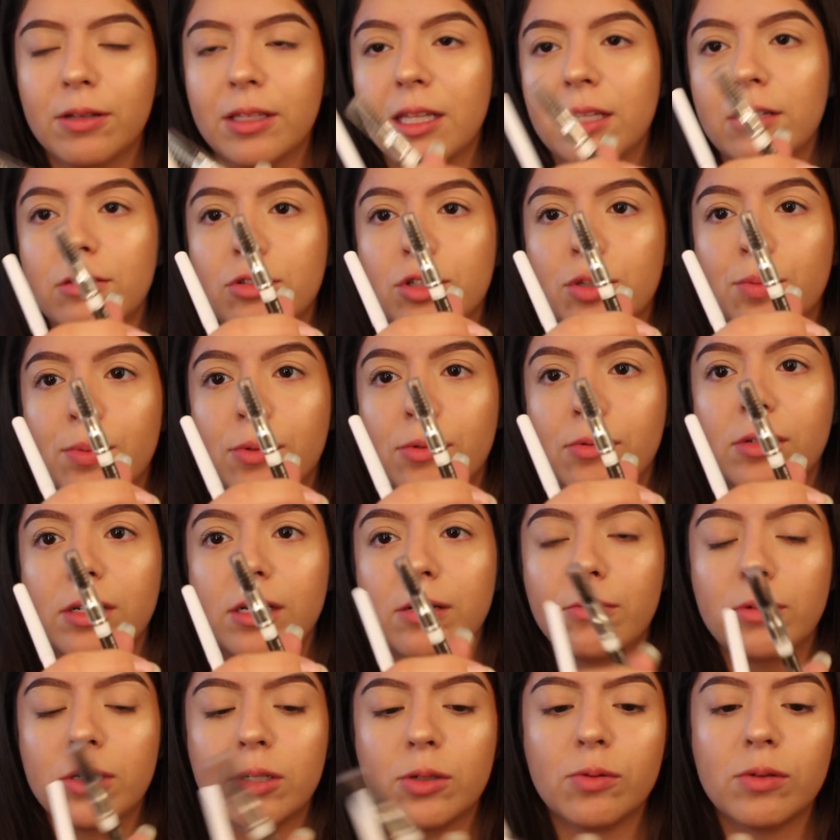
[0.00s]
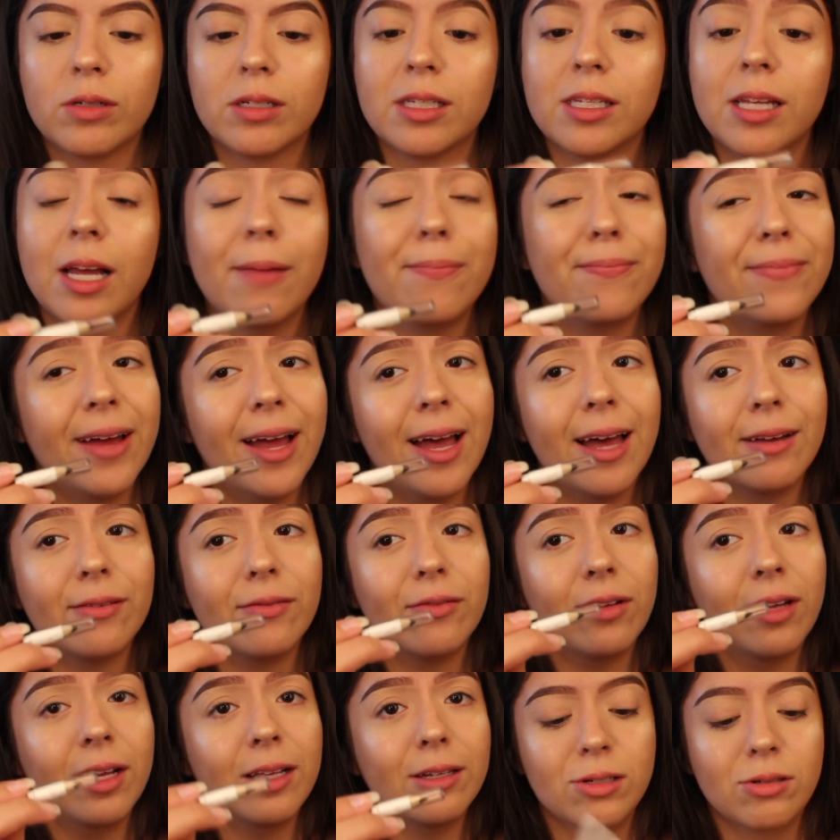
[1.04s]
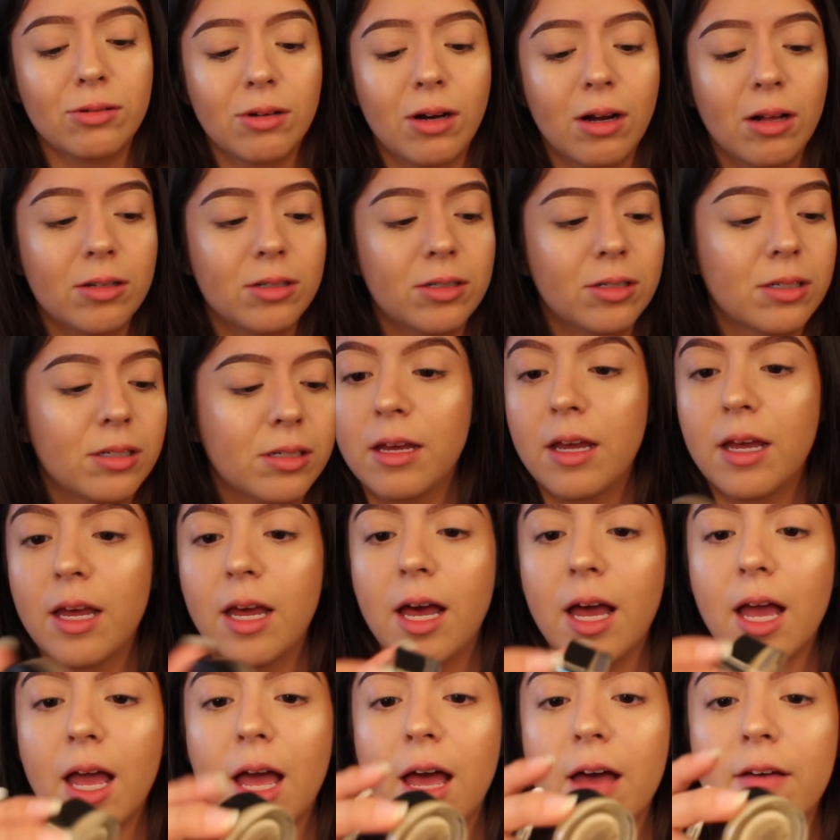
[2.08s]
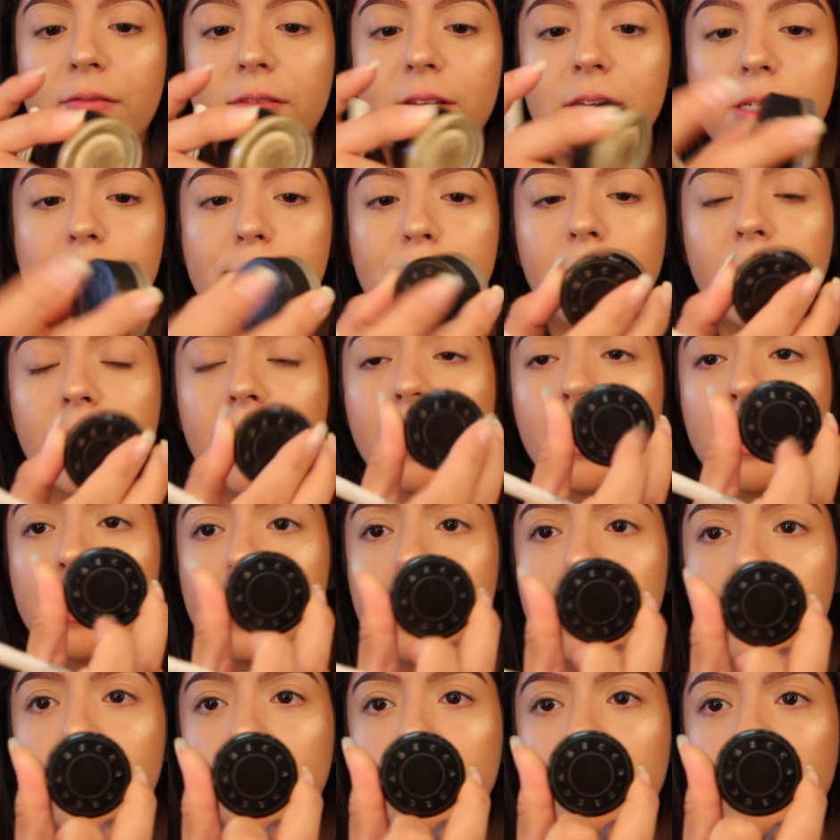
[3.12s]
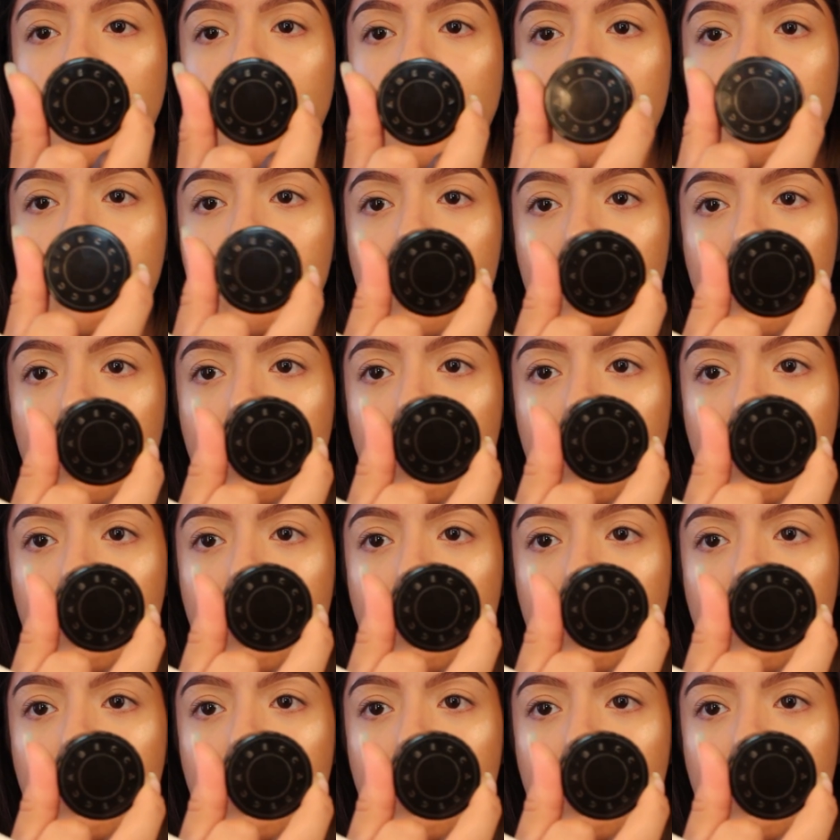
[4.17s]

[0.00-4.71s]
with the little spoolie, which was not bad for like $2. I have this Becca concealer that I used to